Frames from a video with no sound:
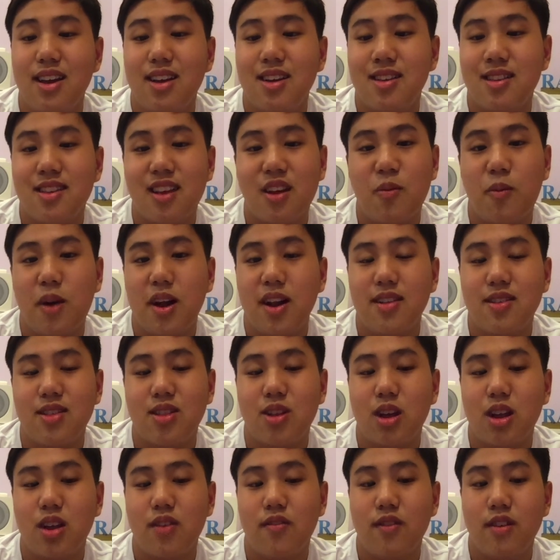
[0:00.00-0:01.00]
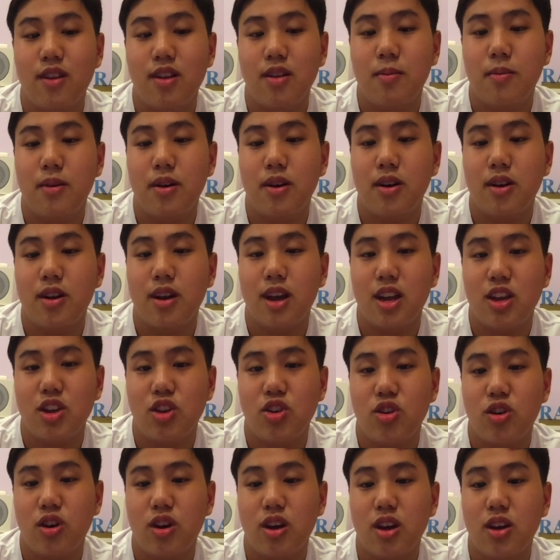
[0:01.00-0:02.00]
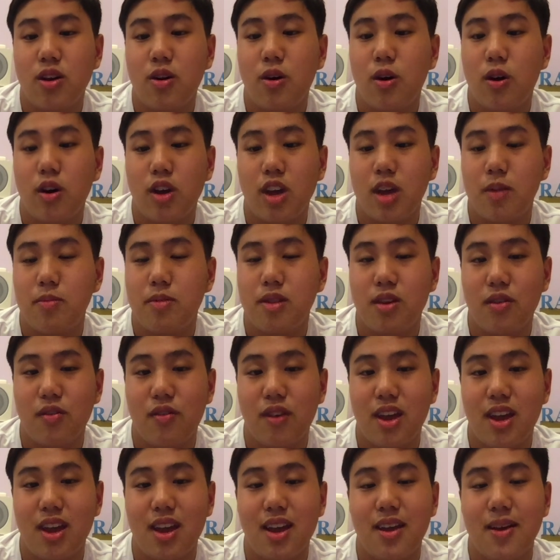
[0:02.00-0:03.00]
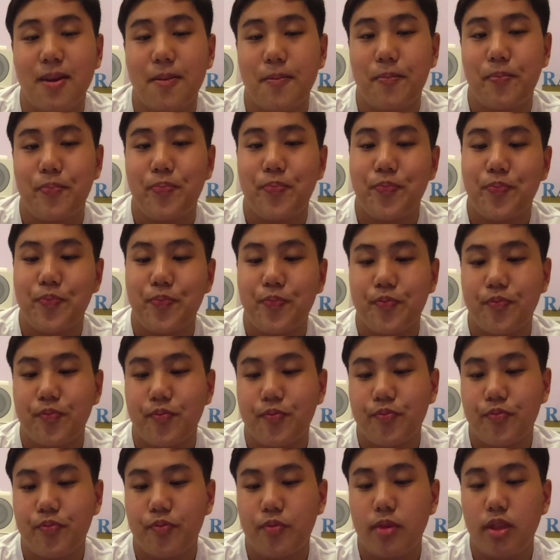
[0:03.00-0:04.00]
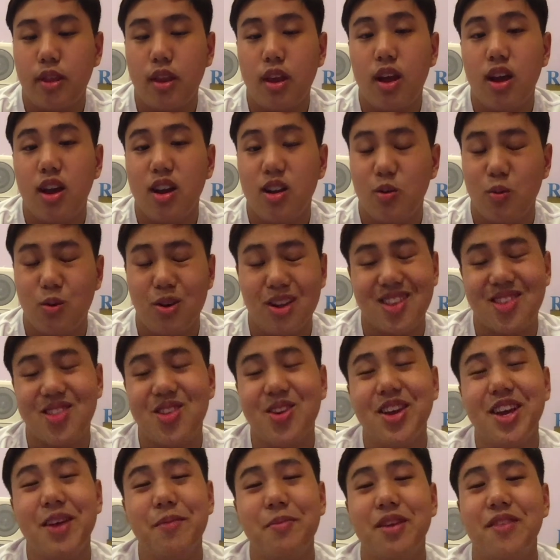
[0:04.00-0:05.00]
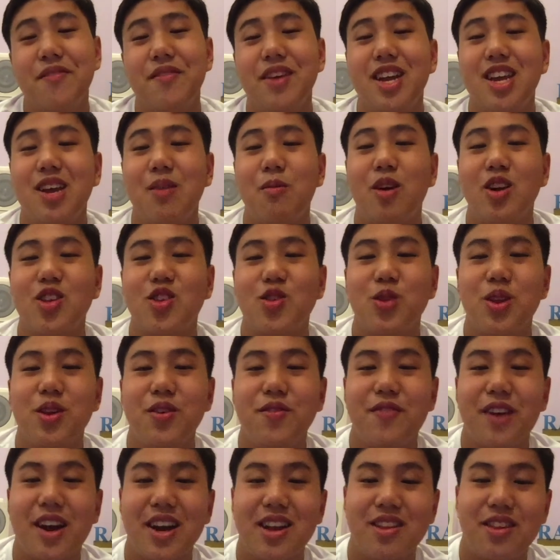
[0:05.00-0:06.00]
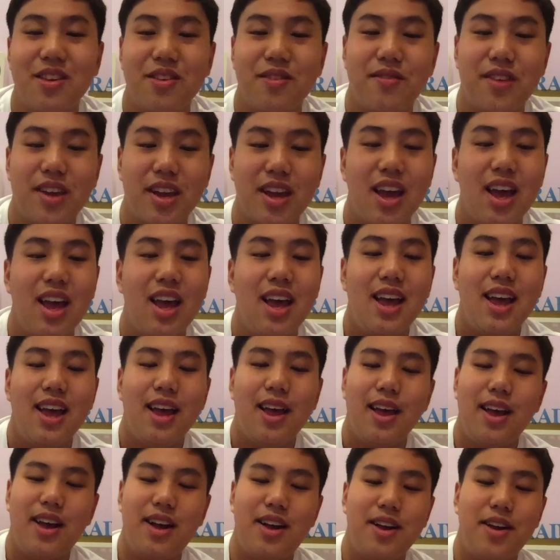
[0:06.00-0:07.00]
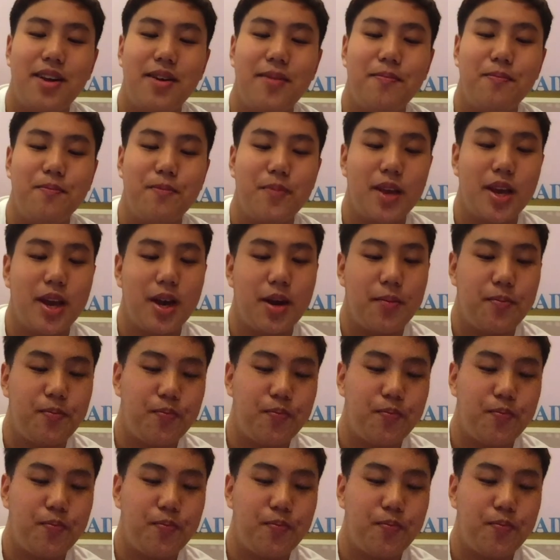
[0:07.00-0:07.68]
Set 1 is not available on Enjoy or Hip TV. Oh wait, it's not Hip TV anymore, it's Unify TV. Yeah.